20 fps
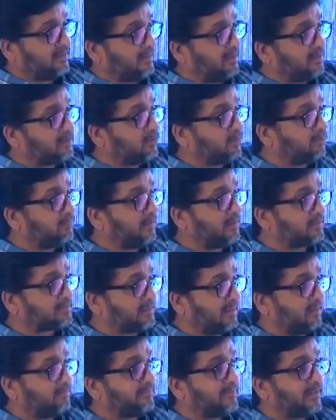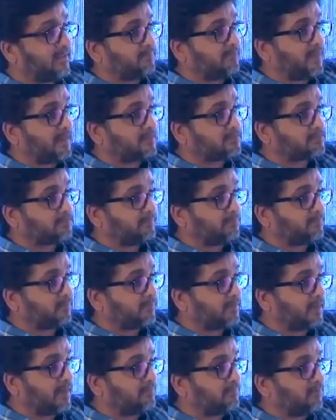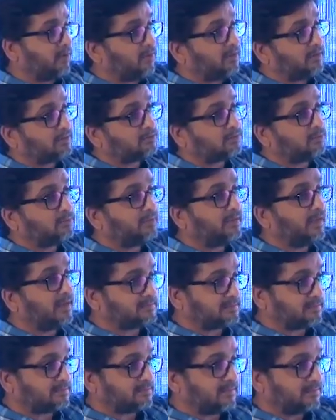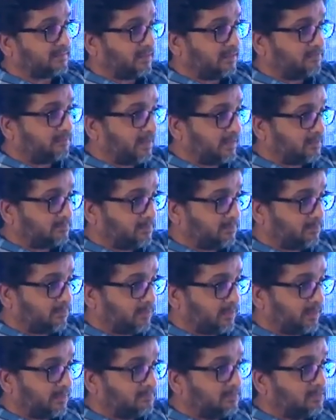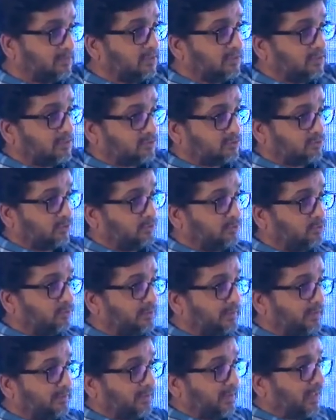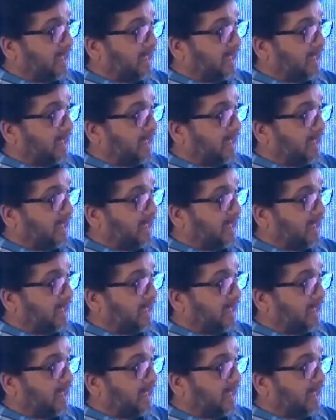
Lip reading: it could be a self-care management program or it could be assisted care management program. So you can